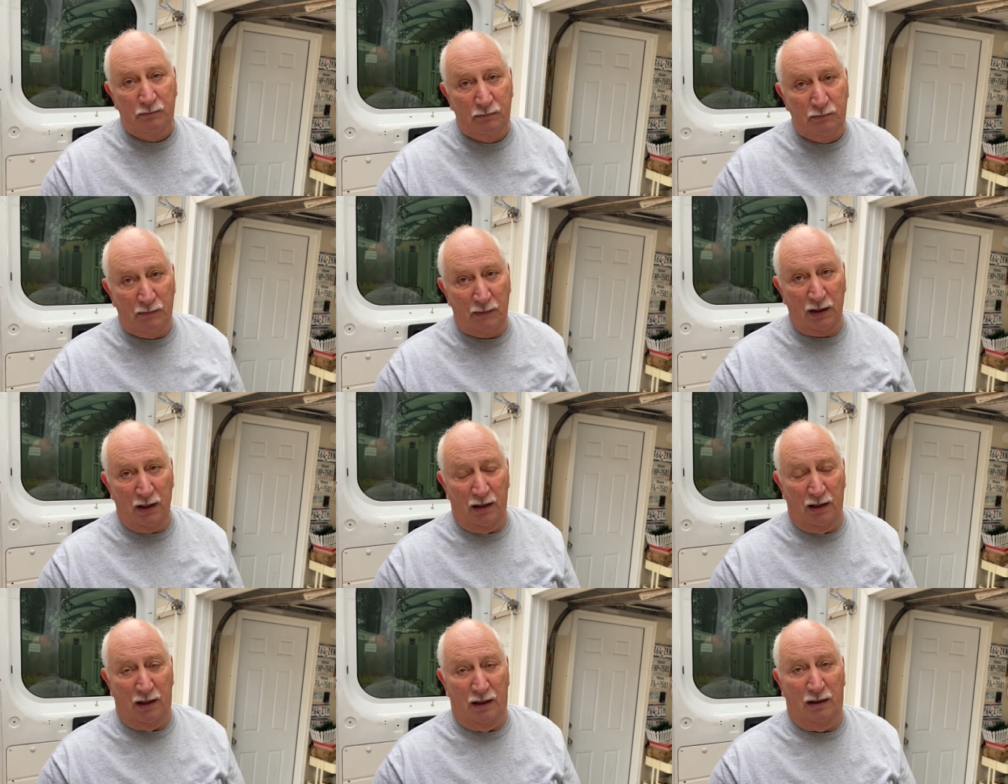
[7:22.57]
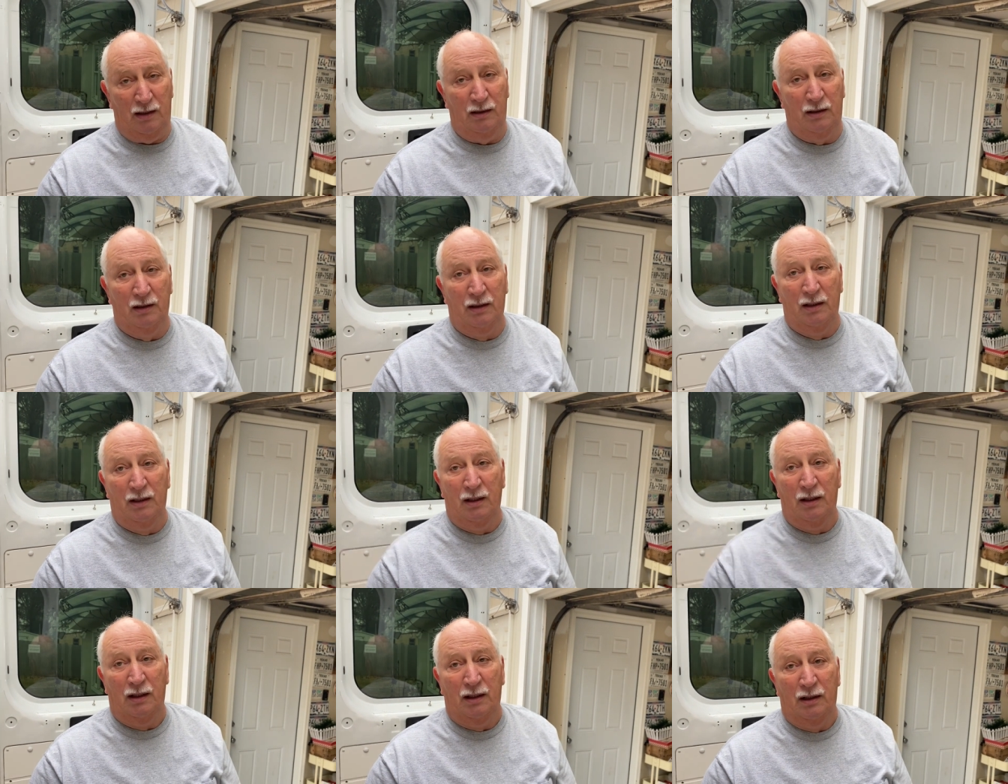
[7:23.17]

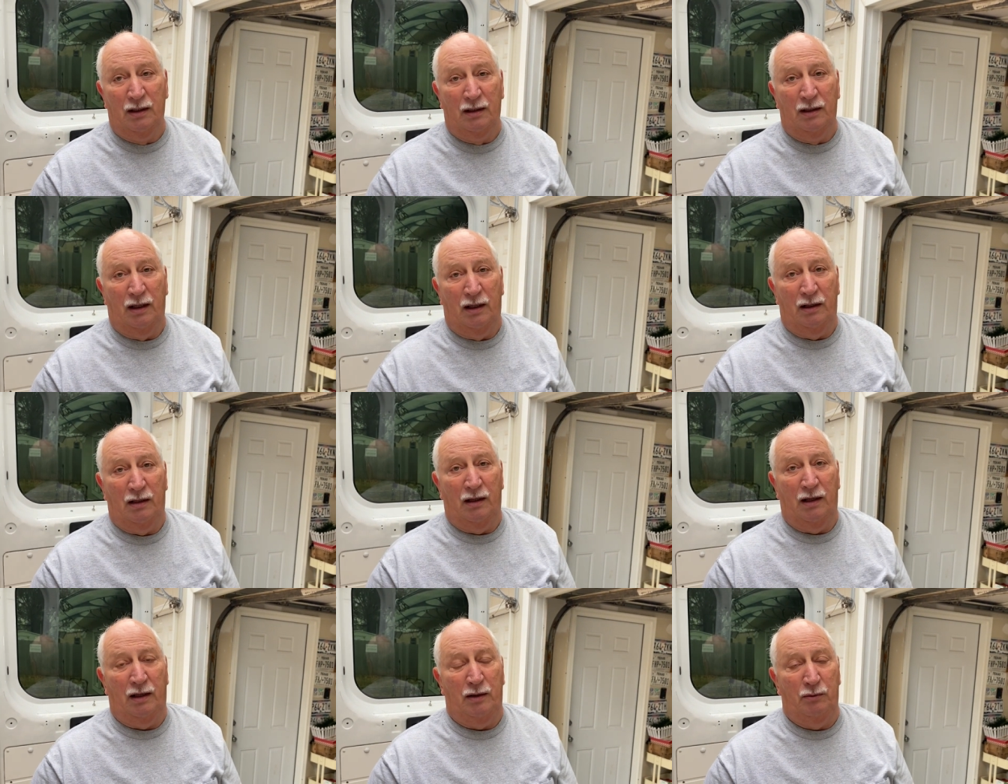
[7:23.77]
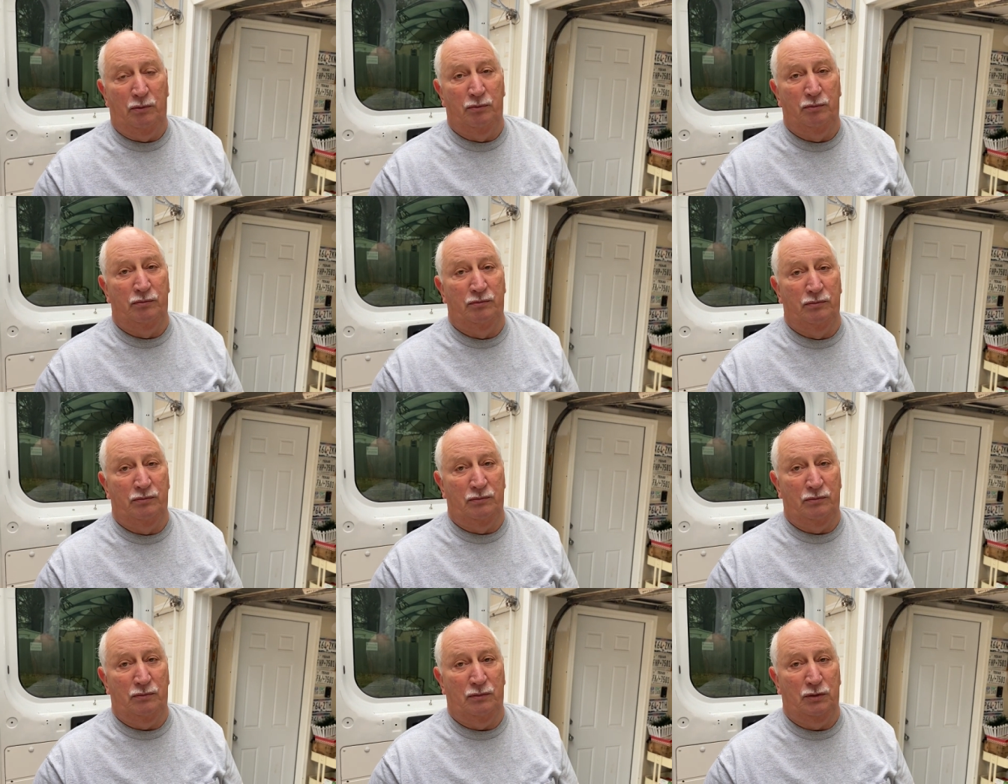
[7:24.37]
I
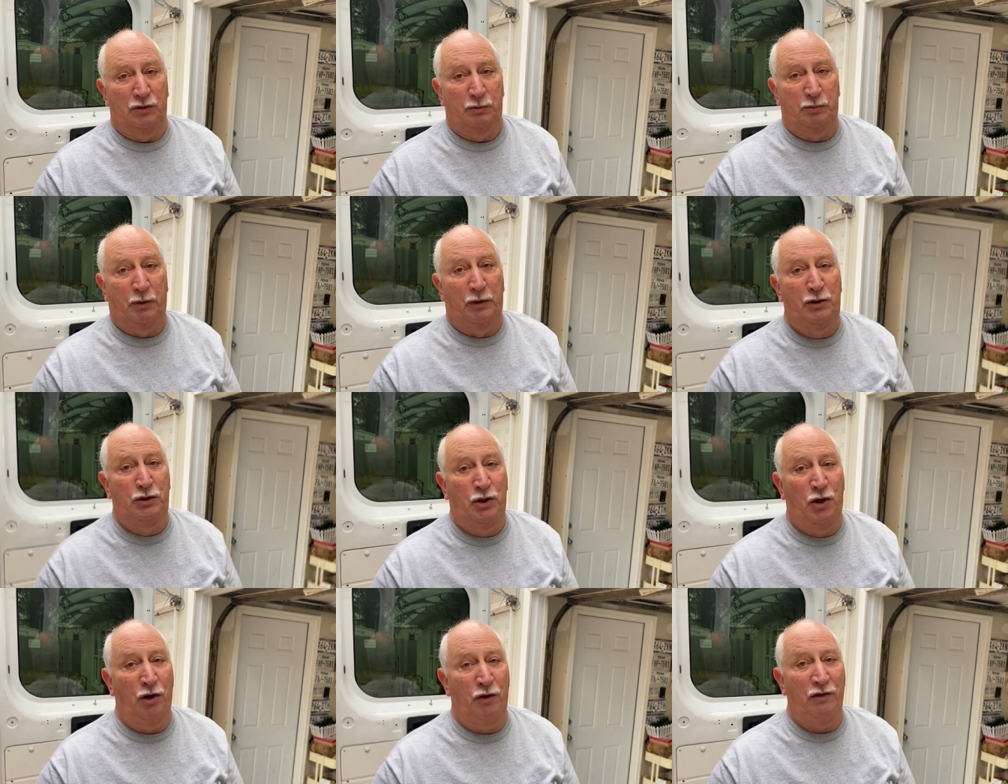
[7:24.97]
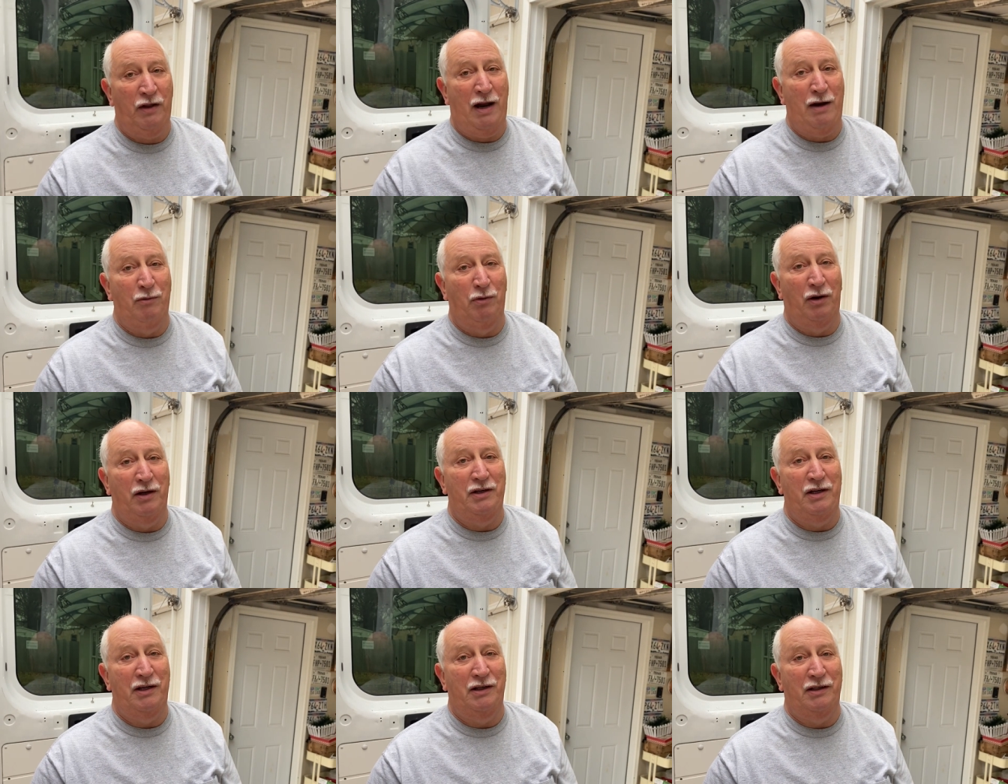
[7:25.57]
was pretty sure that I
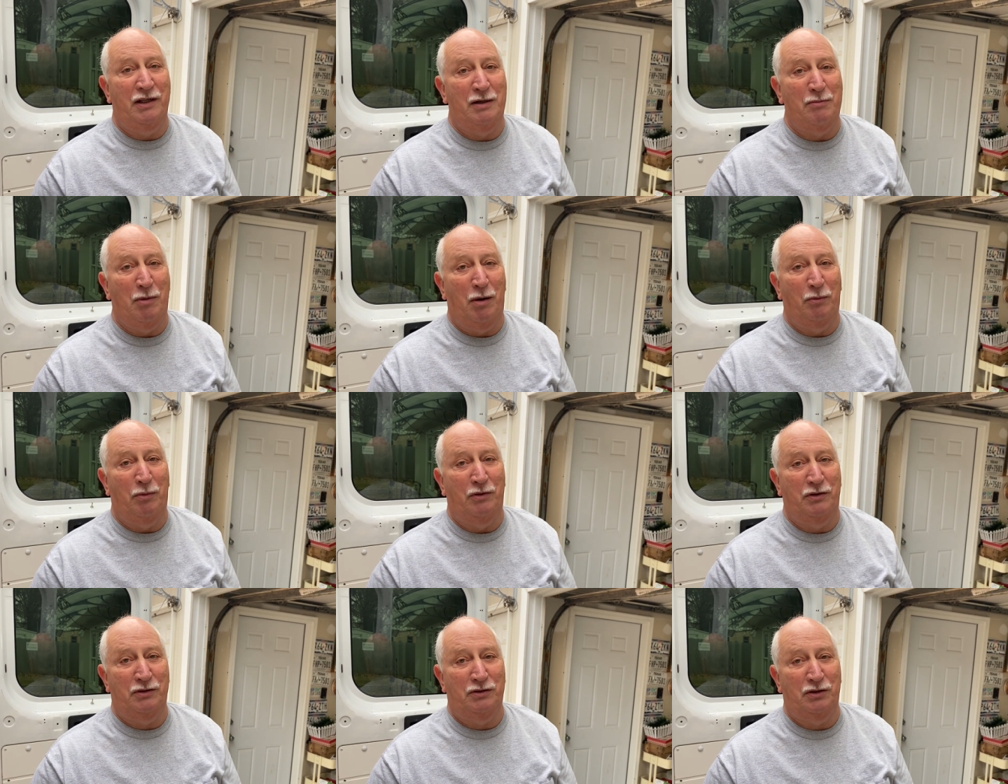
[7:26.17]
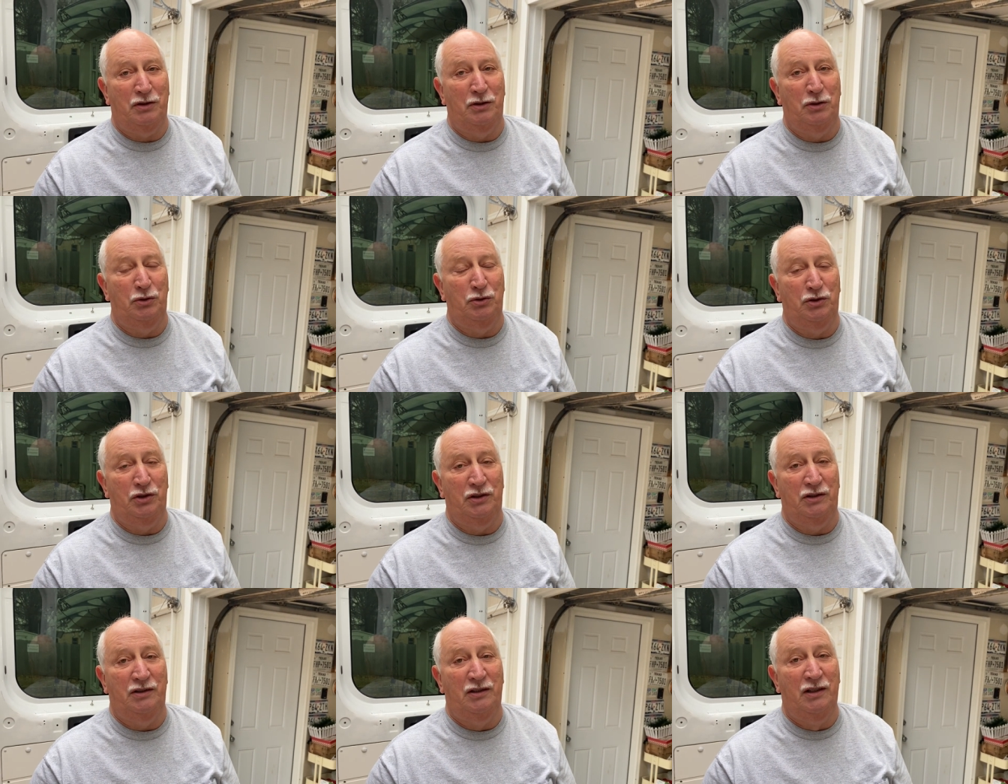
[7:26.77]
really needed to come up with a
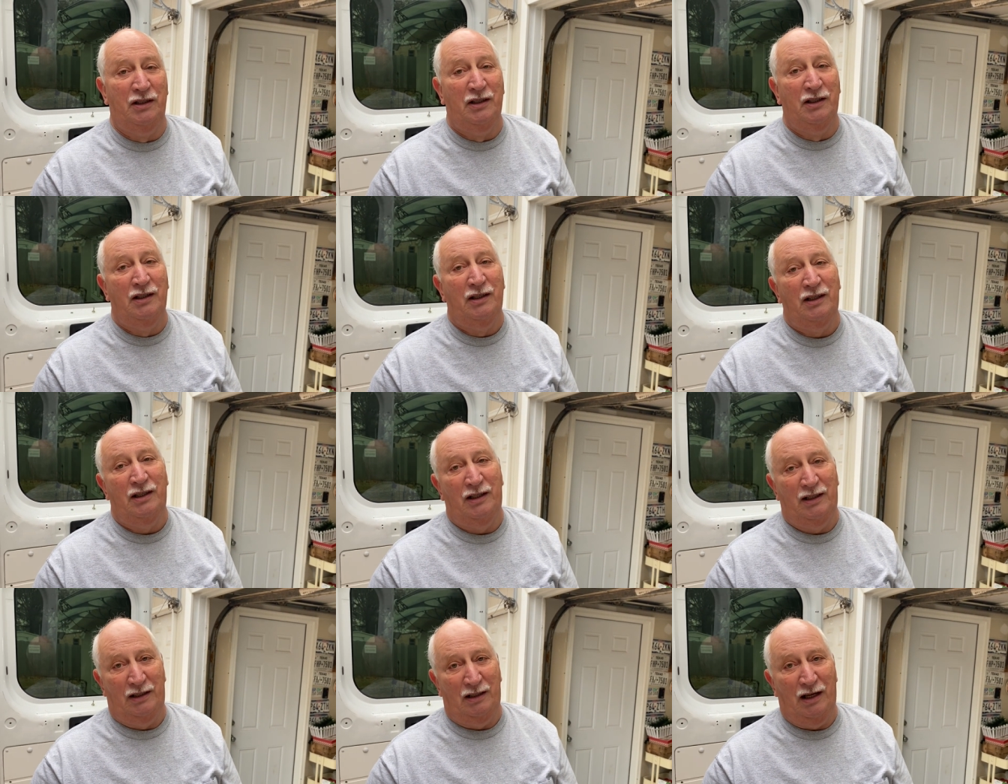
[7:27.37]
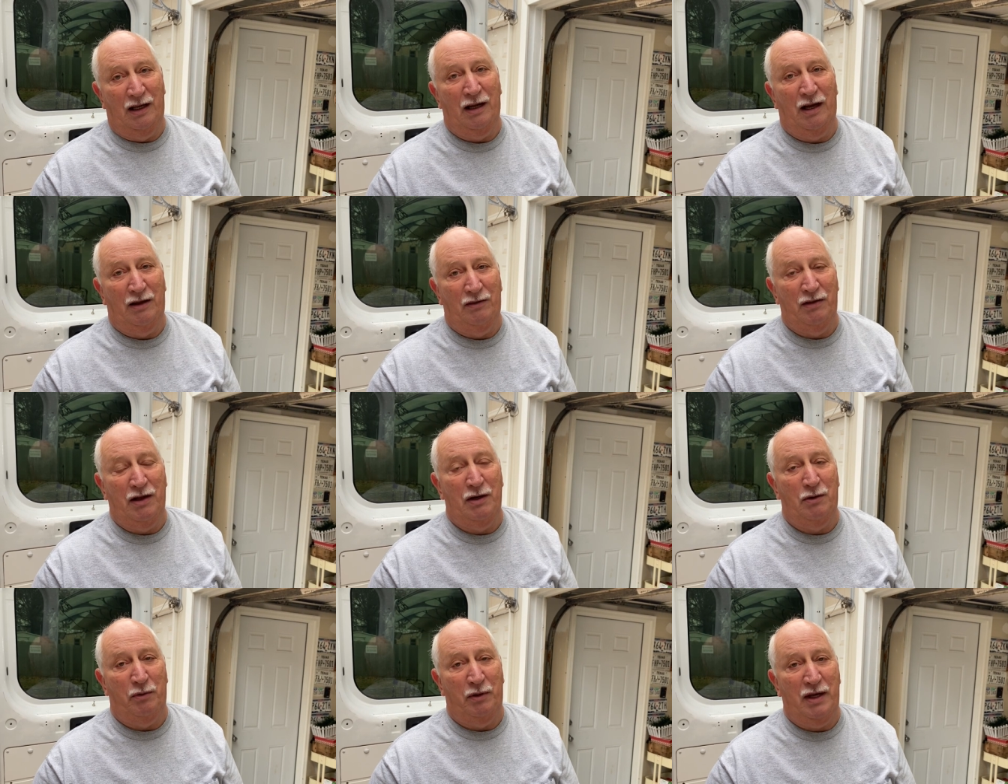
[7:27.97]
solution, and I
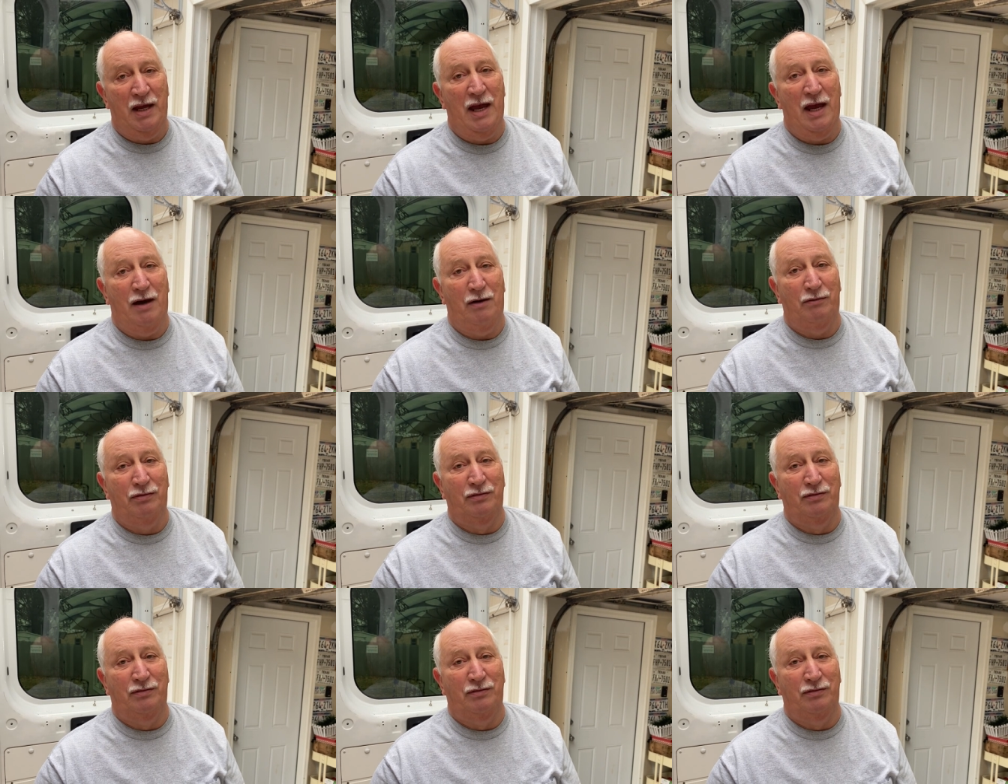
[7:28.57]
think we have.